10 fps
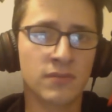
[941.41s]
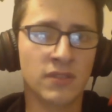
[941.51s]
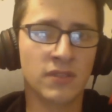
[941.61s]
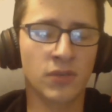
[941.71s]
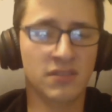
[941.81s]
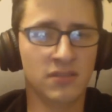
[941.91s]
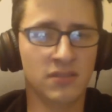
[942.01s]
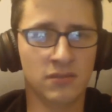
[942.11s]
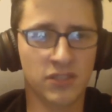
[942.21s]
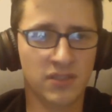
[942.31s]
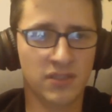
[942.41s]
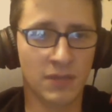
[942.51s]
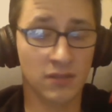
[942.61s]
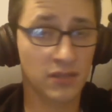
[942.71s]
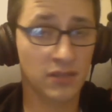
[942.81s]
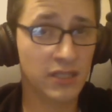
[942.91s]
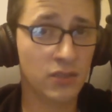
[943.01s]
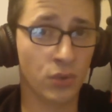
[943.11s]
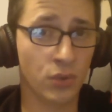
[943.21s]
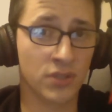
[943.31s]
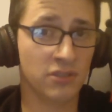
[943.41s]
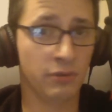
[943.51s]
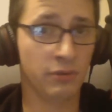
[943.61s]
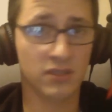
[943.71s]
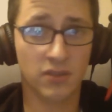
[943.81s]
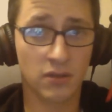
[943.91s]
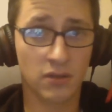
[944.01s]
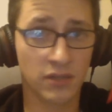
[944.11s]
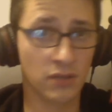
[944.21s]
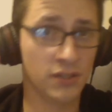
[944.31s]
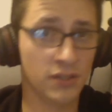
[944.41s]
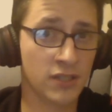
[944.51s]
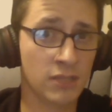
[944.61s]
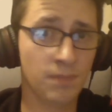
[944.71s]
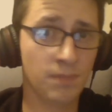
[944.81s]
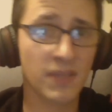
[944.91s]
You guys can just send me the link, or you can tell me what it's called, and I'll look it up.